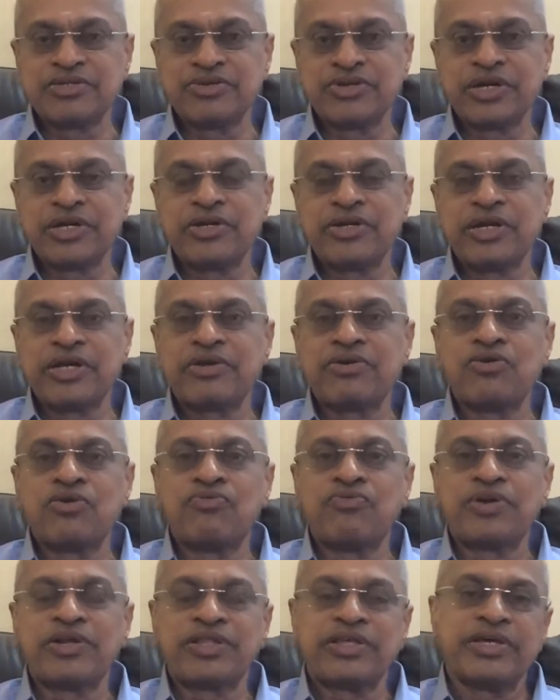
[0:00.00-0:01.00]
You can go
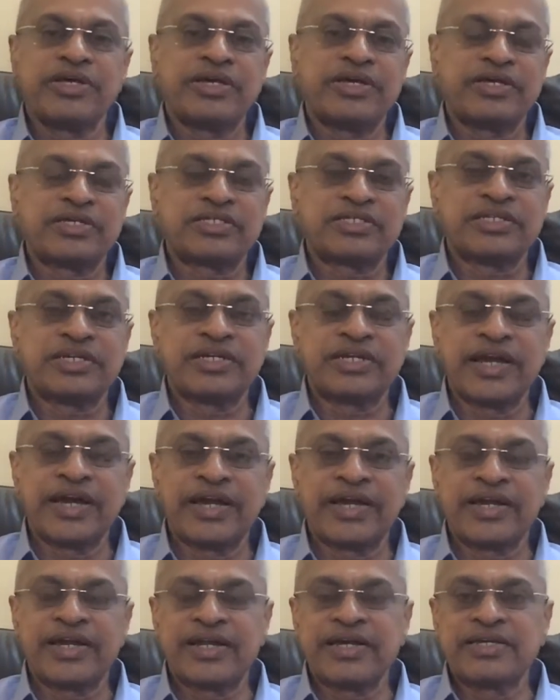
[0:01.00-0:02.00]
for the
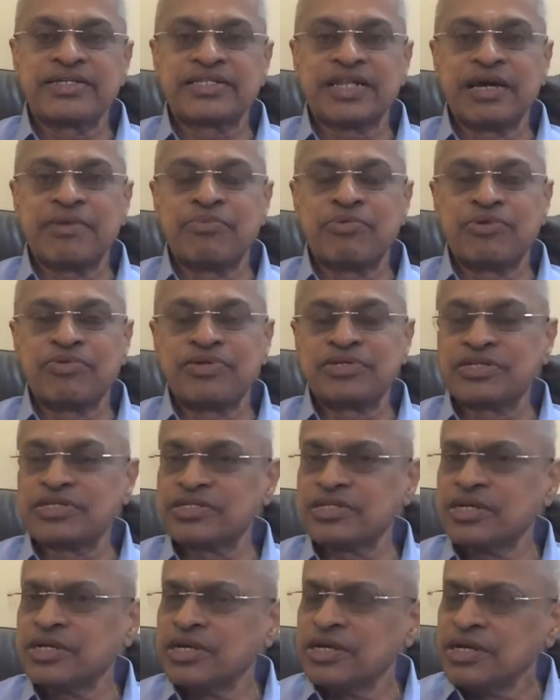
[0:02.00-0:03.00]
direct tax
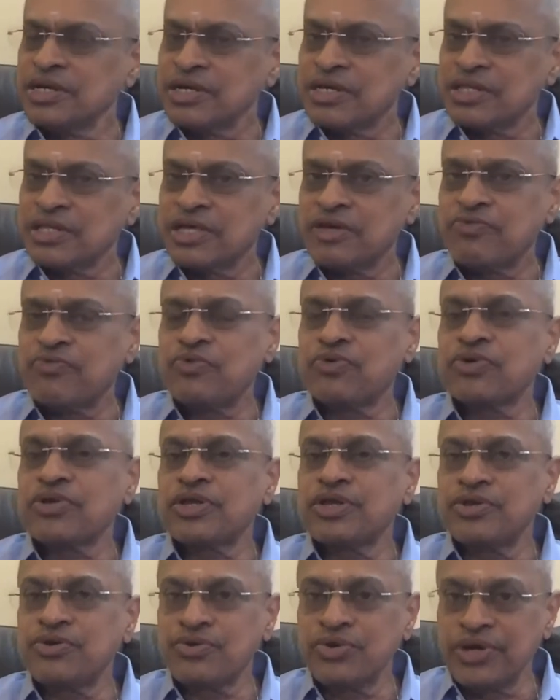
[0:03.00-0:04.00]
provisions. Therefore,
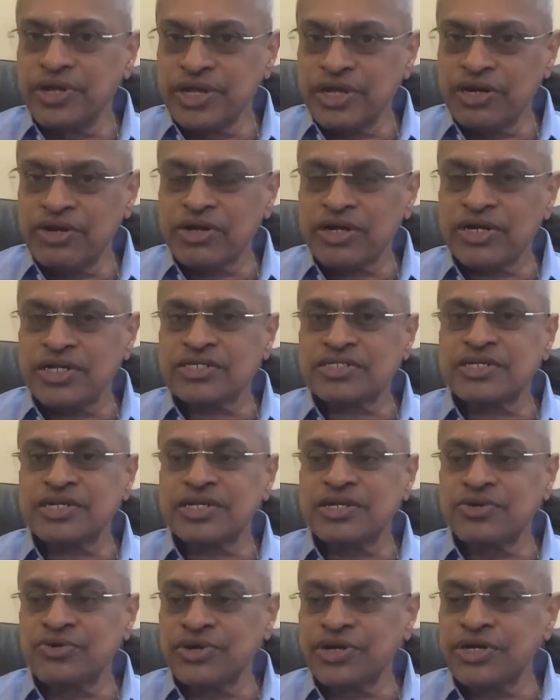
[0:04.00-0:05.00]
you need to
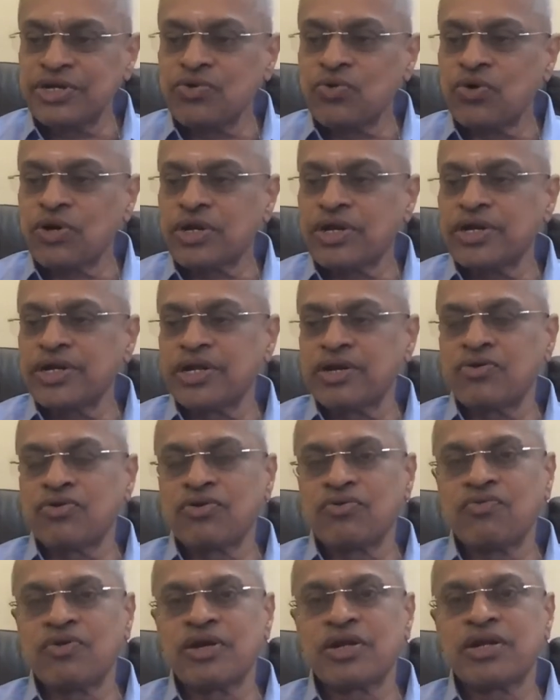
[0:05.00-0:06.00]
understand. You need to work it
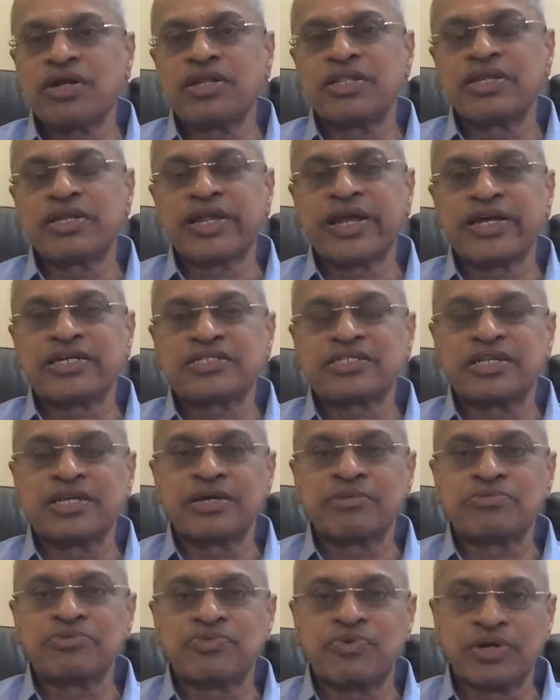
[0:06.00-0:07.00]
out. What are the tax
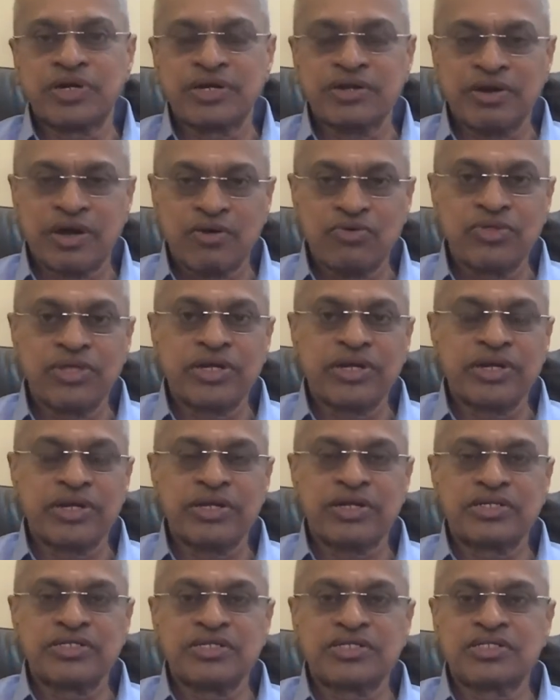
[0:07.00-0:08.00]
slabs? How that
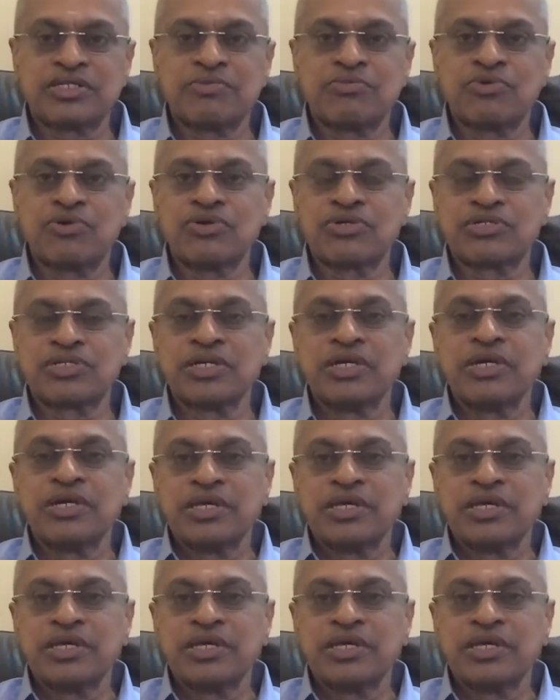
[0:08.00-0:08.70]
system works?